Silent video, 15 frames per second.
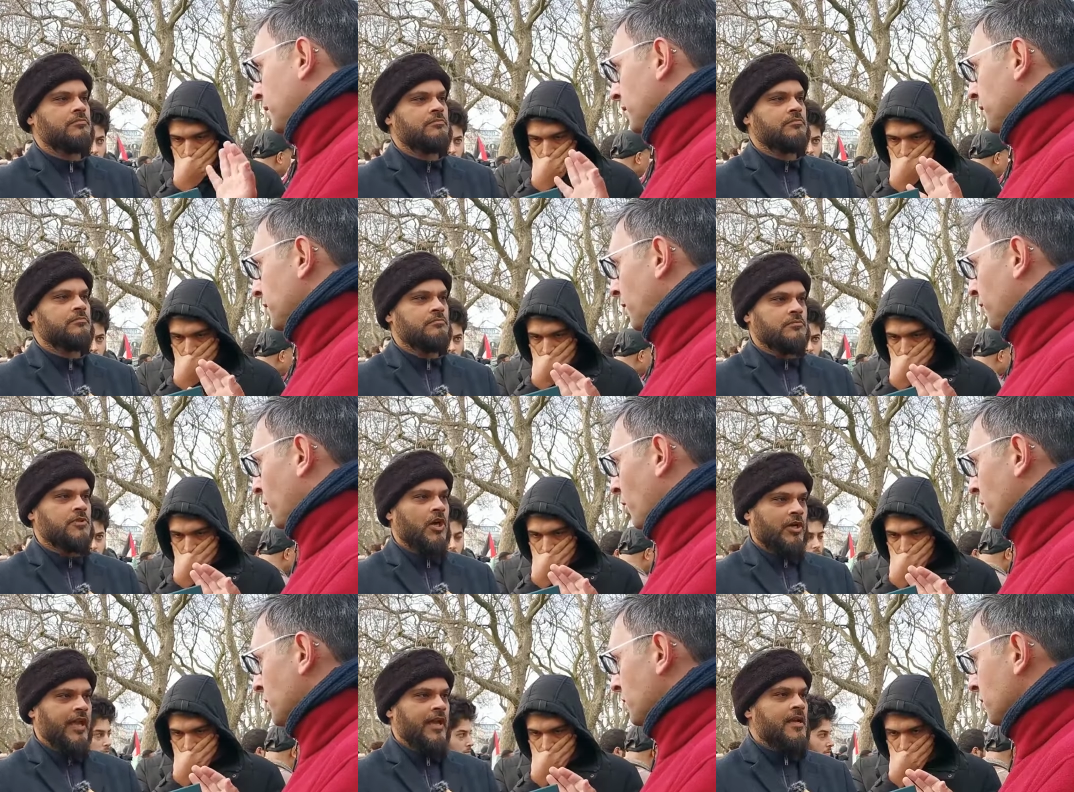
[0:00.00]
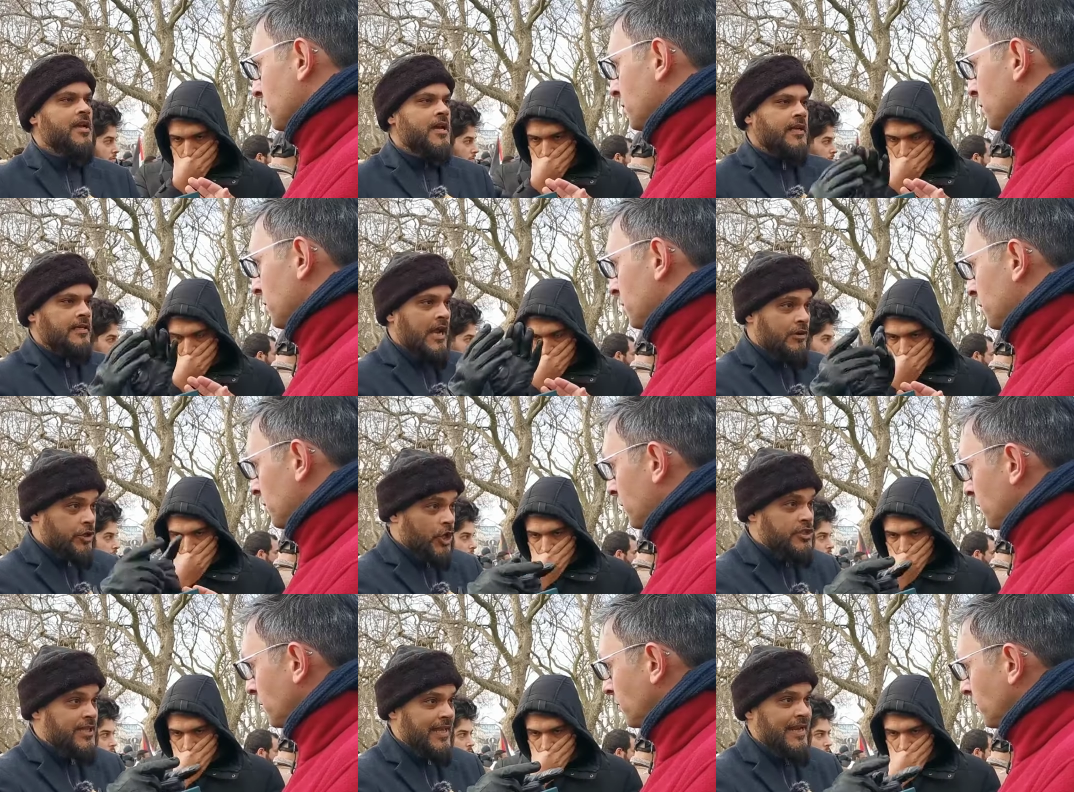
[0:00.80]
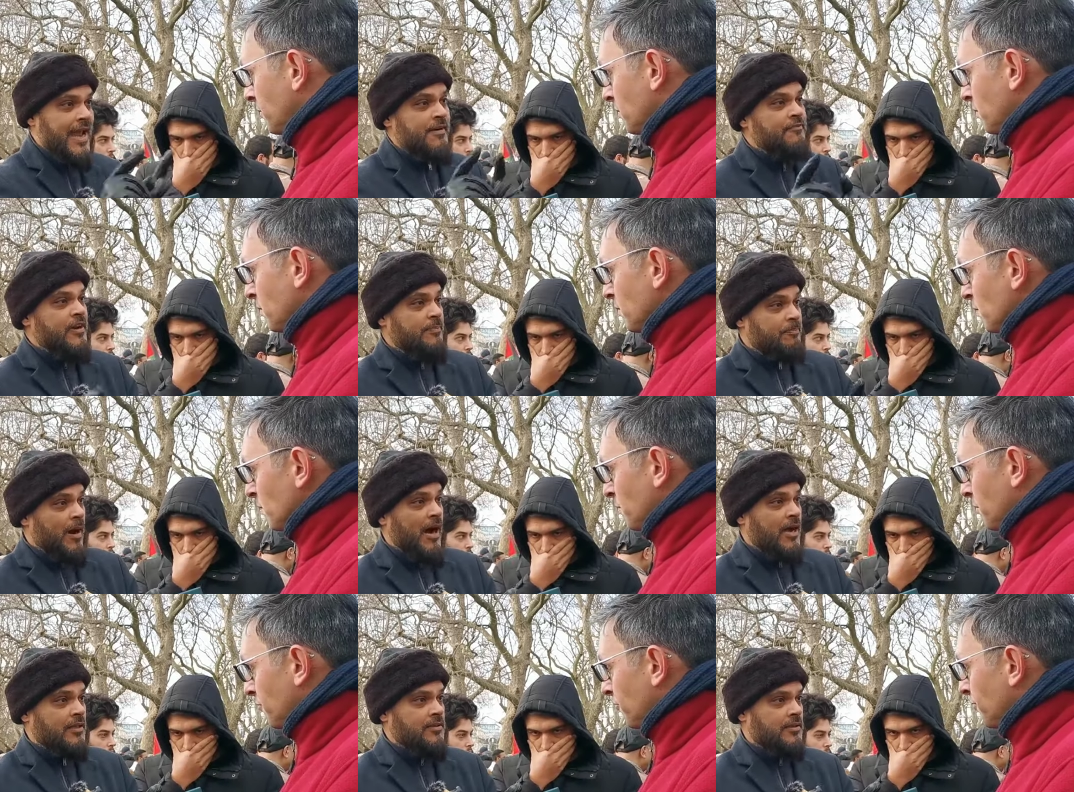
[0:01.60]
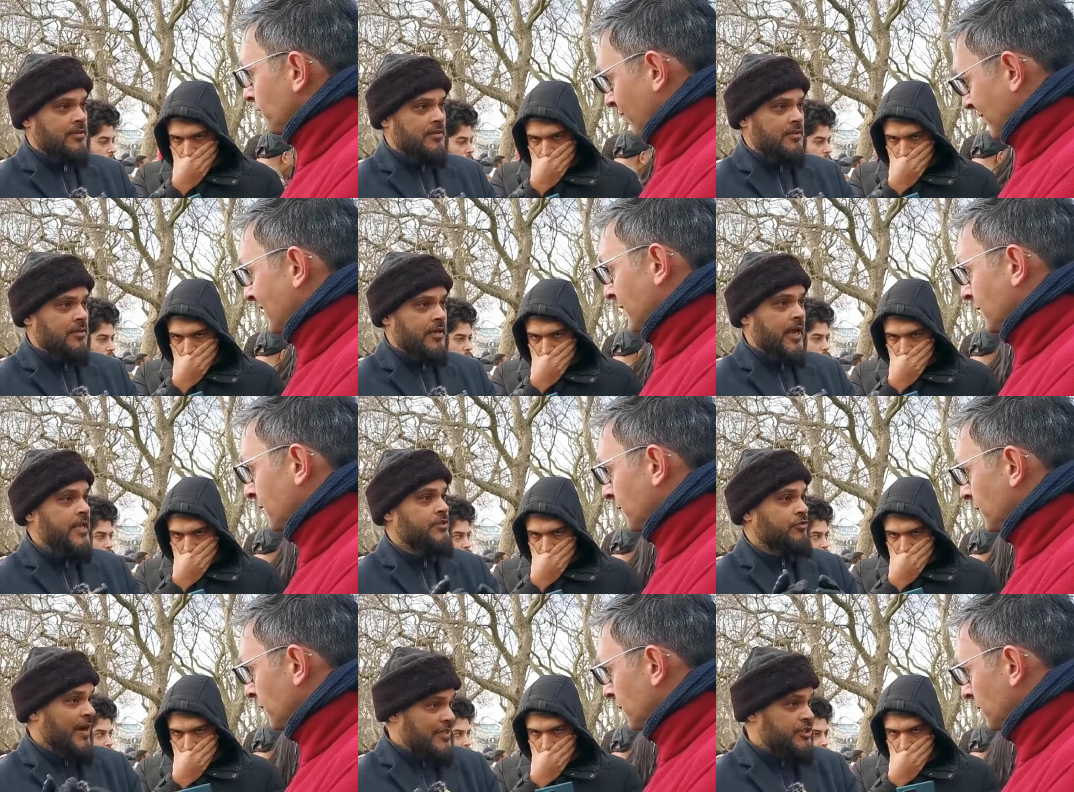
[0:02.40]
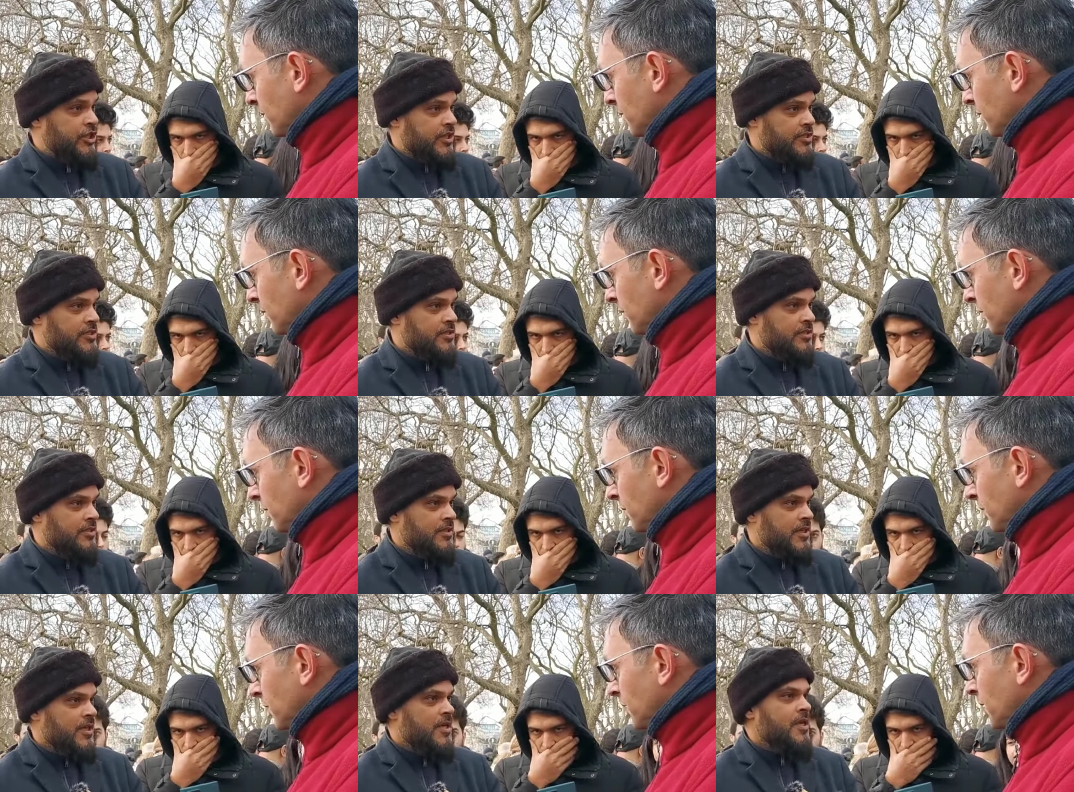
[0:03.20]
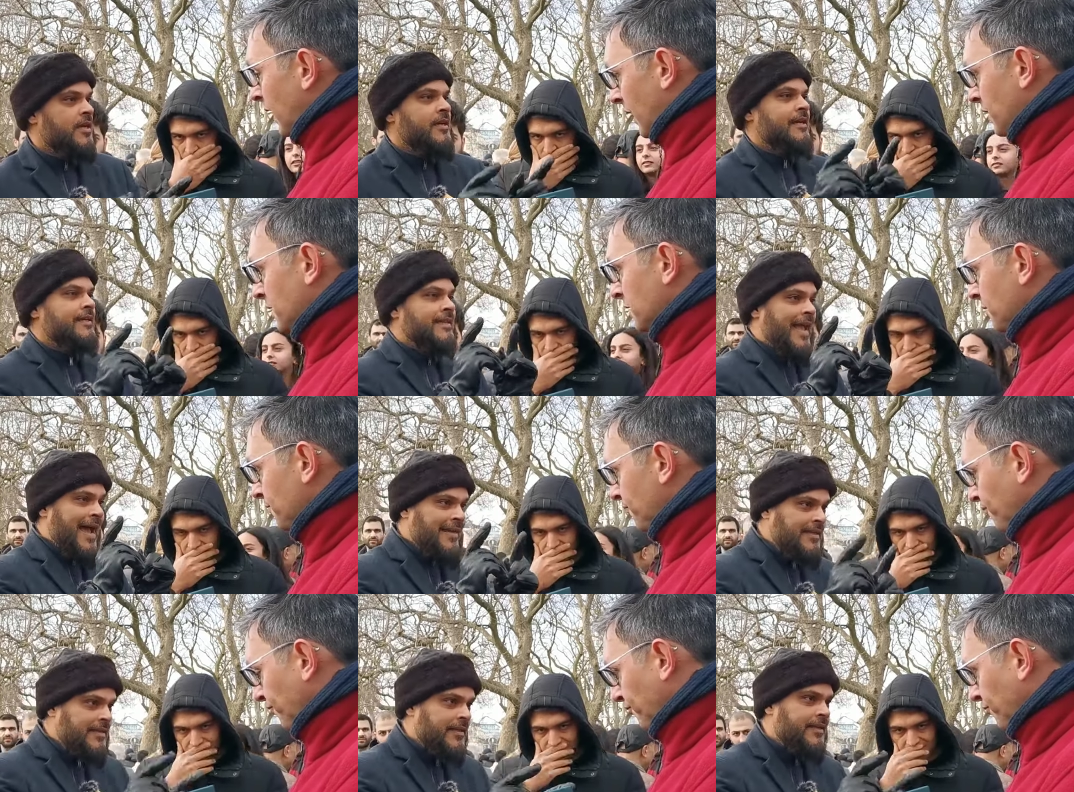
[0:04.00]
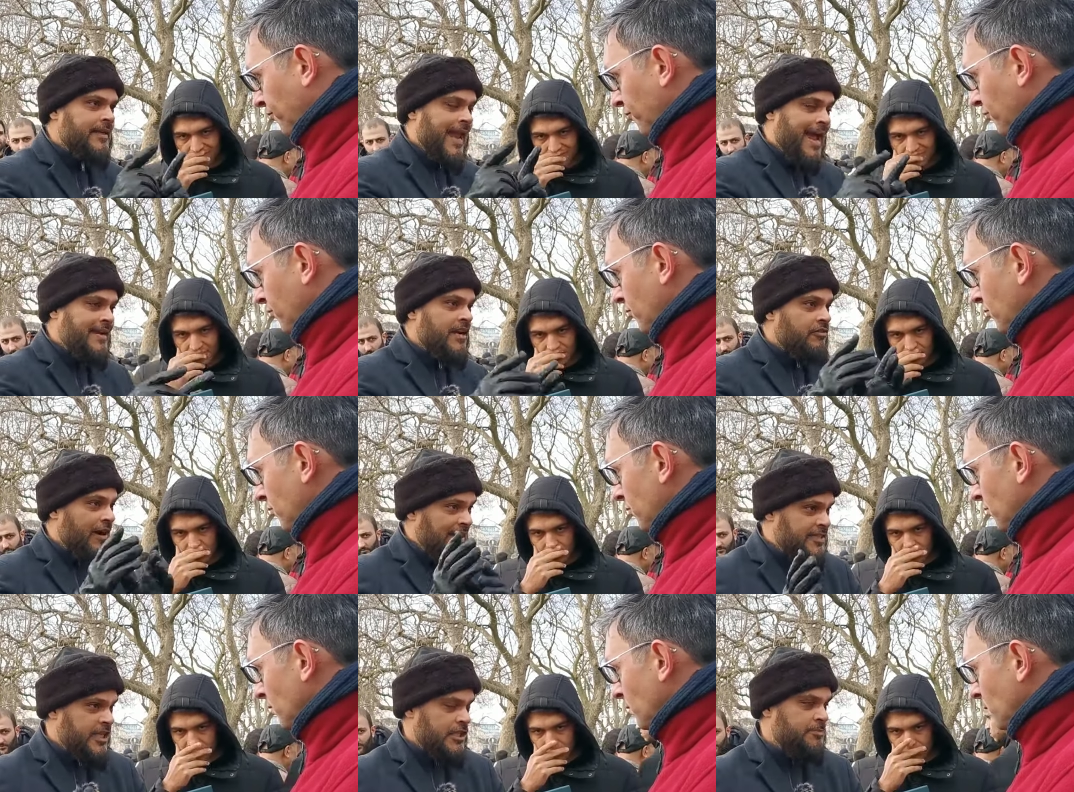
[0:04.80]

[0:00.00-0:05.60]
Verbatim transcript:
Speaker 1: Bad, of
Speaker 2: course. Okay. Now you said every path is righteous. Righteous and yes. leads can, to God. Can a